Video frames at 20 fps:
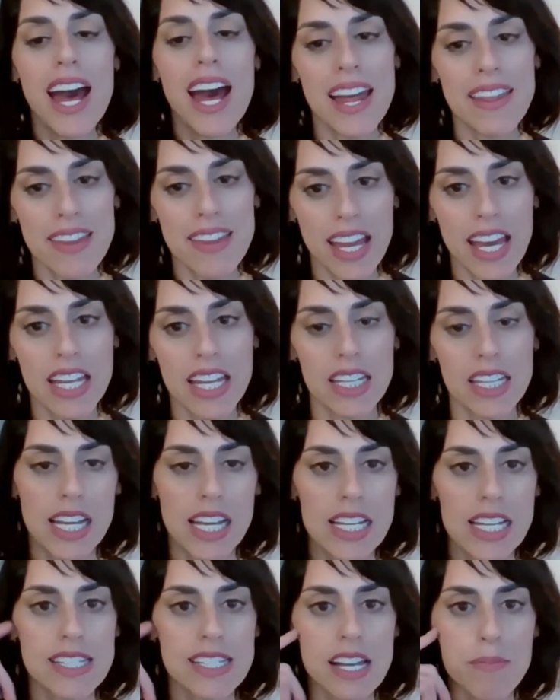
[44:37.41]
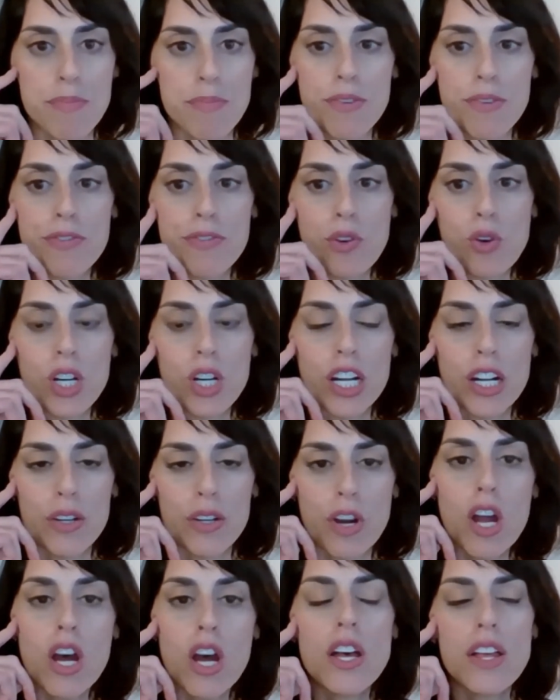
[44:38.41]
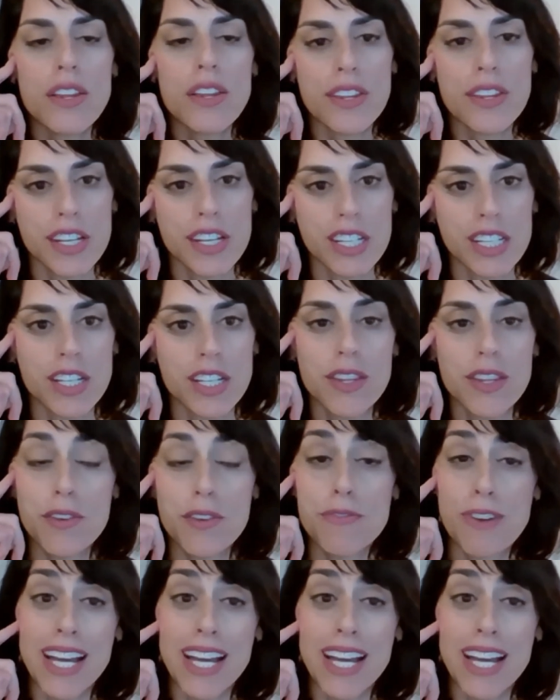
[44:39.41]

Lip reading: And again, like I said before, the